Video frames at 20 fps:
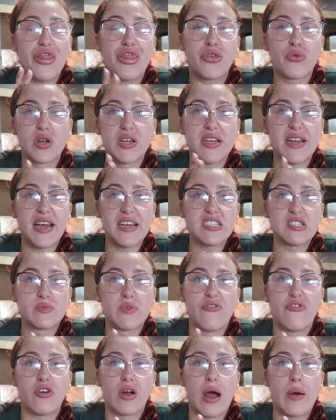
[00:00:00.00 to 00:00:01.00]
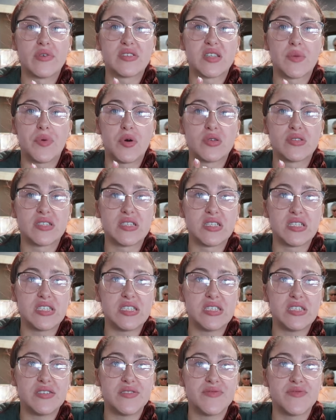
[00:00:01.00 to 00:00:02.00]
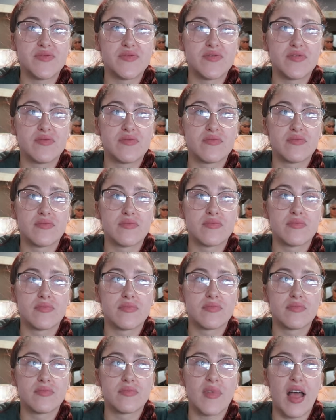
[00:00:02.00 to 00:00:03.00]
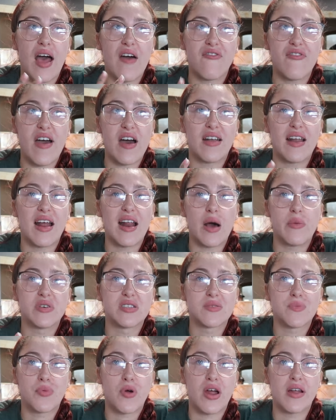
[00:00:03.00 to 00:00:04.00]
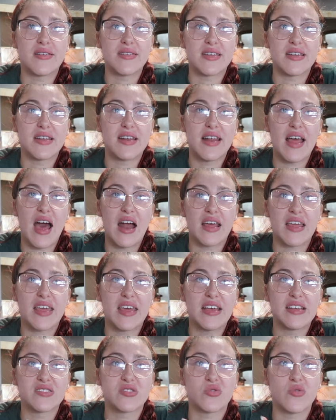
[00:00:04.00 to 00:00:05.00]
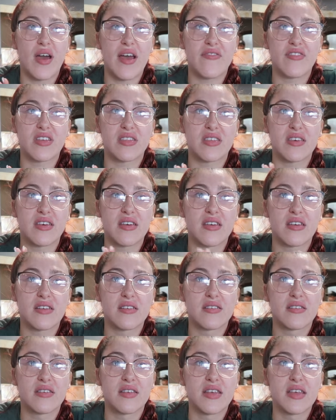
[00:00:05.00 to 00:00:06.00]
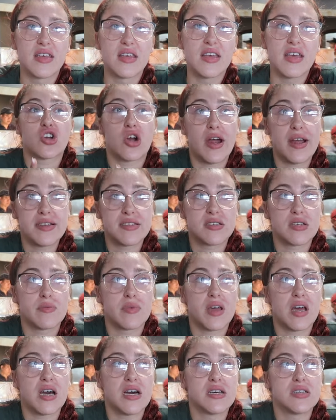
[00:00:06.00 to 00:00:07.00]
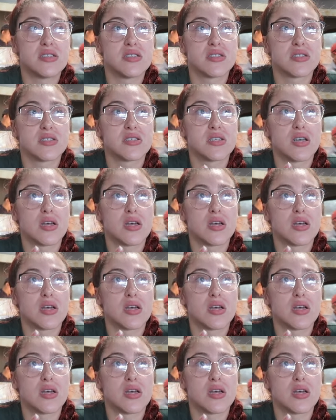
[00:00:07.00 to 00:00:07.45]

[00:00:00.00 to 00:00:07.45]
three days before I was supposed to leave, I found out I was pregnant and how to cancel everything. crazy because